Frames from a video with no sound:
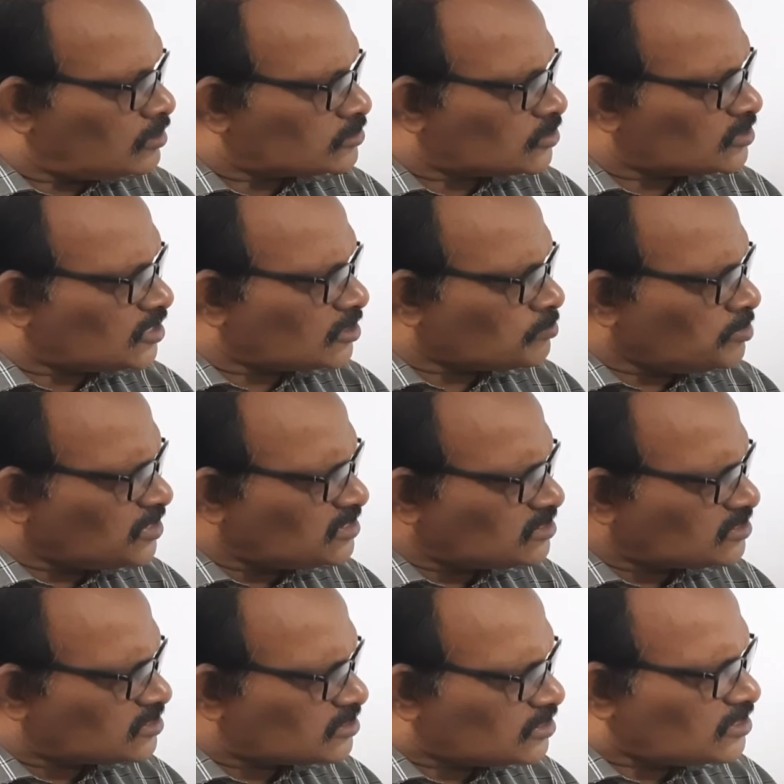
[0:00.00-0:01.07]
So, that
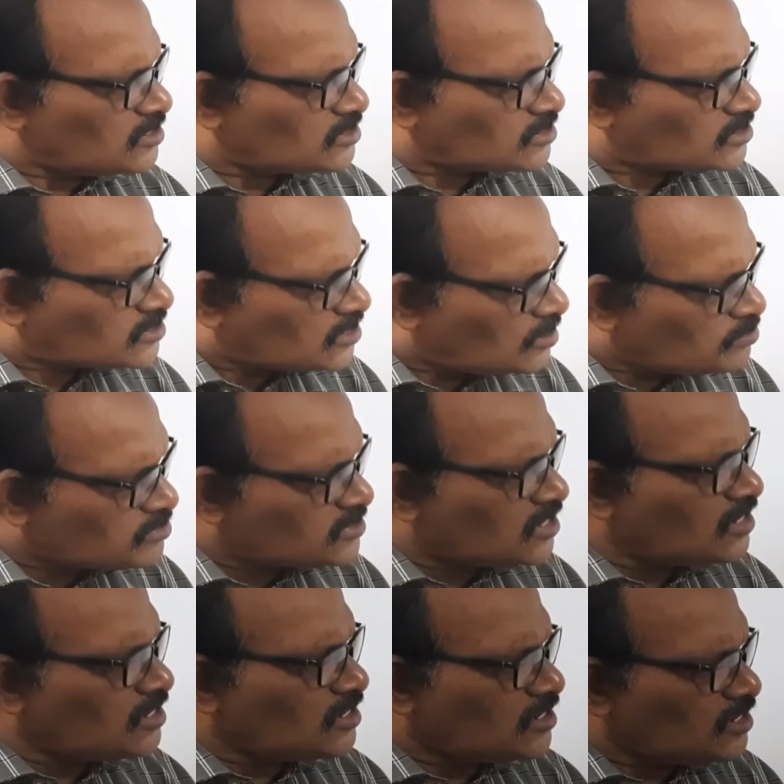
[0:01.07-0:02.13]
means
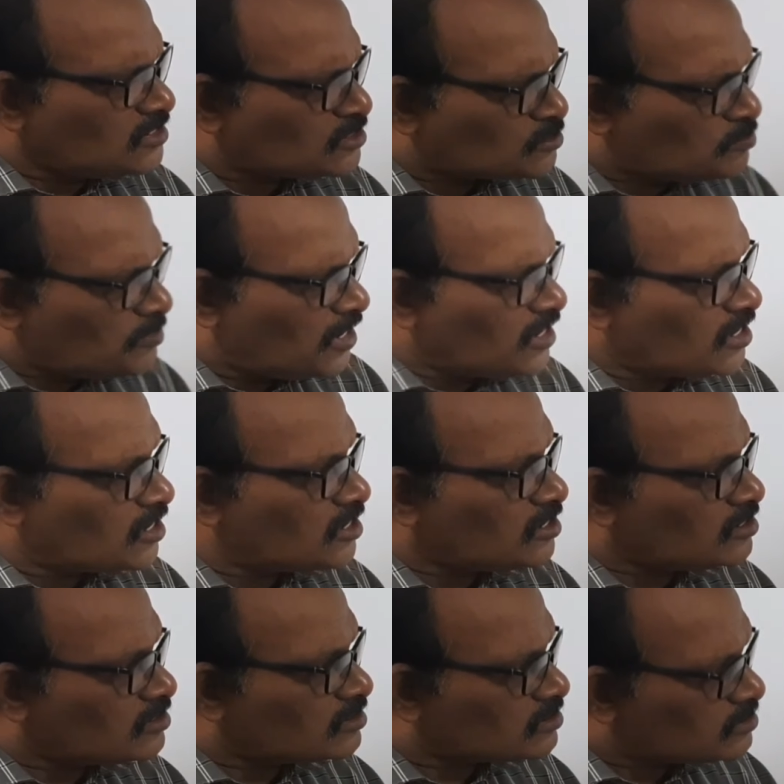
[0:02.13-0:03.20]
something is
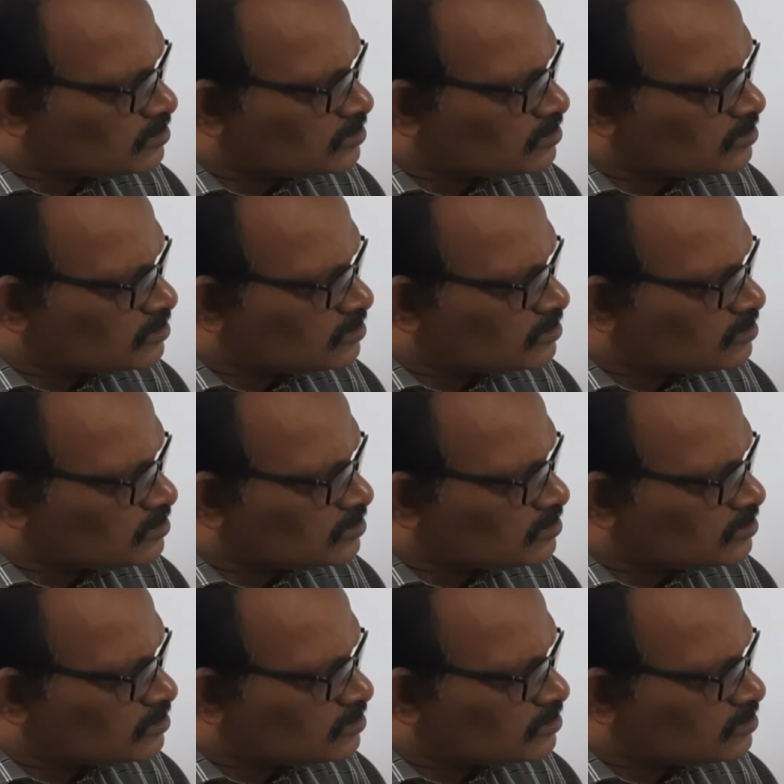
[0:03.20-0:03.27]
making